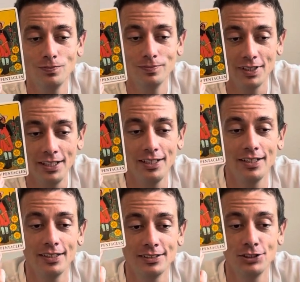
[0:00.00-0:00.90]
lady
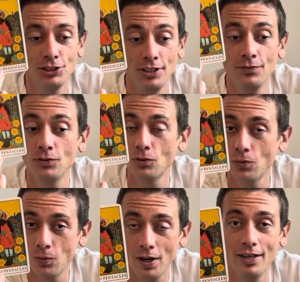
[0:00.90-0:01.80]
has achieved
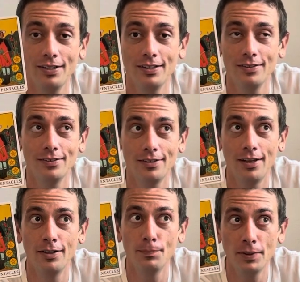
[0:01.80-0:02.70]
quite
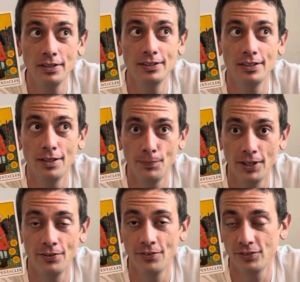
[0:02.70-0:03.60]
an abundant
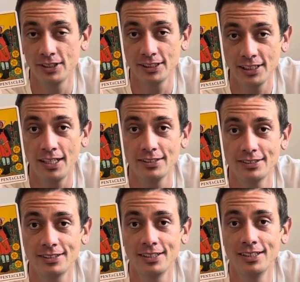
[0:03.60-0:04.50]
amount of
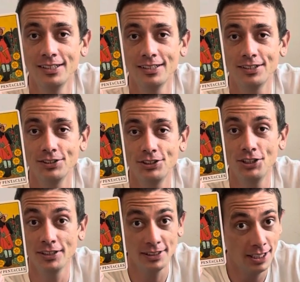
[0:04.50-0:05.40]
success because
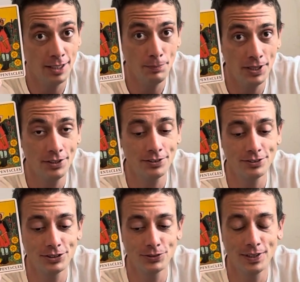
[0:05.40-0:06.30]
she has 9
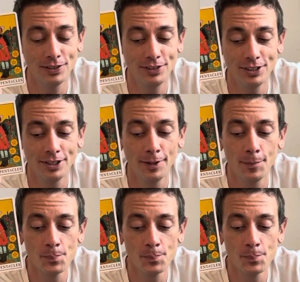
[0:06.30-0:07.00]
pentacles surrounding her.